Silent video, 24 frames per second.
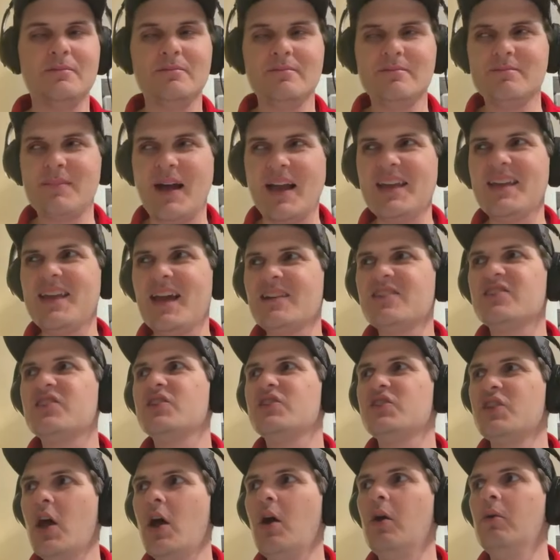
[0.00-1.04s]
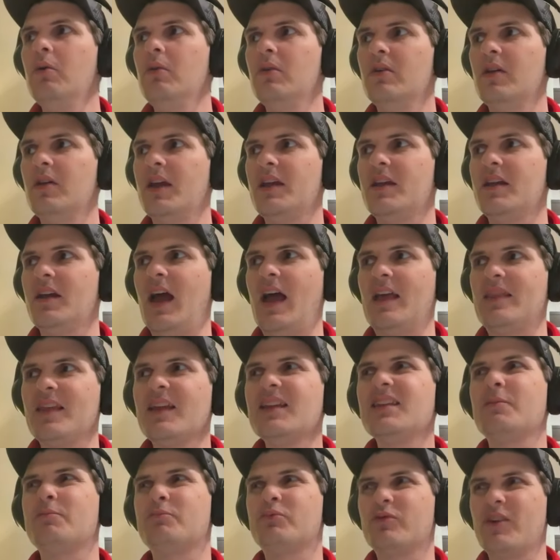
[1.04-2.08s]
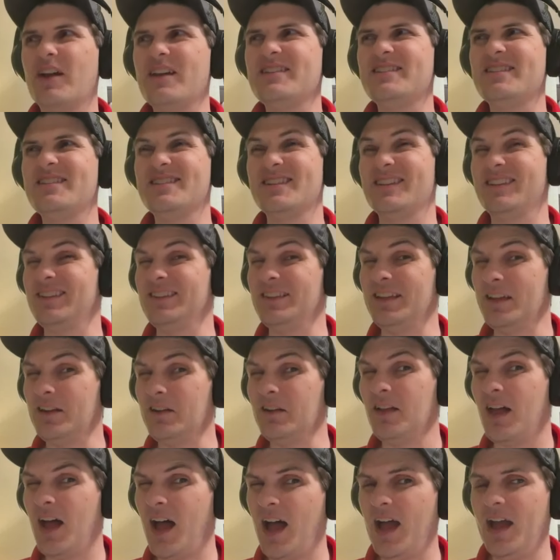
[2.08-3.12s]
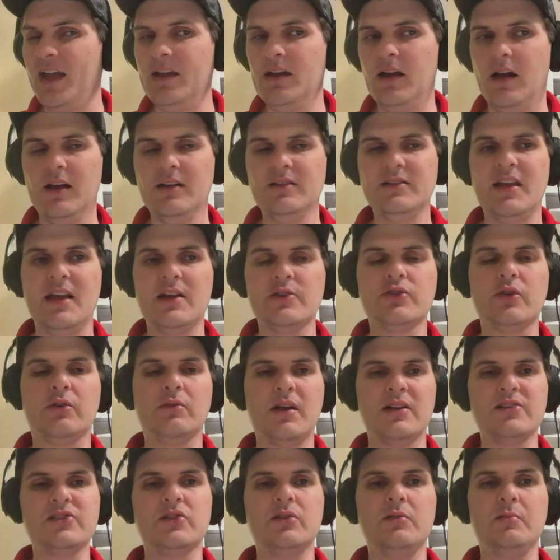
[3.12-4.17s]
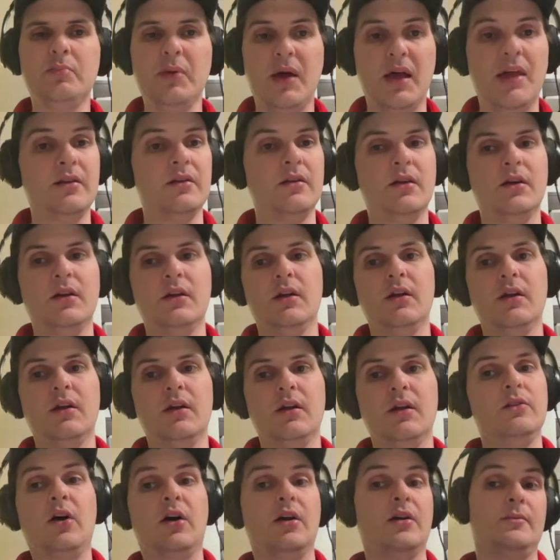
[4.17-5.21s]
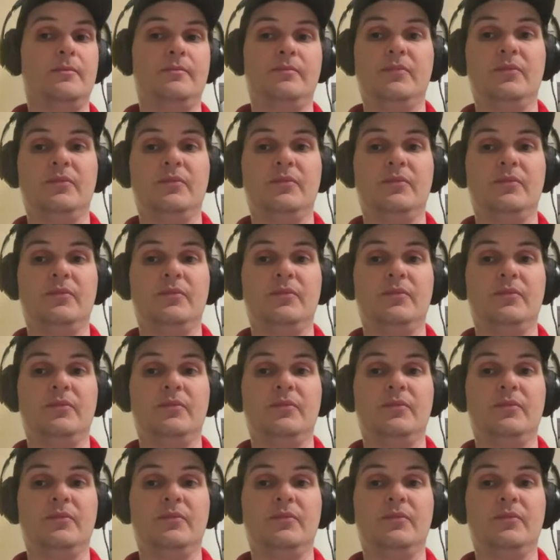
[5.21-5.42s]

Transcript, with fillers: My guess is no. Like, I think the price is a little high on D'Angelo Russell, but look,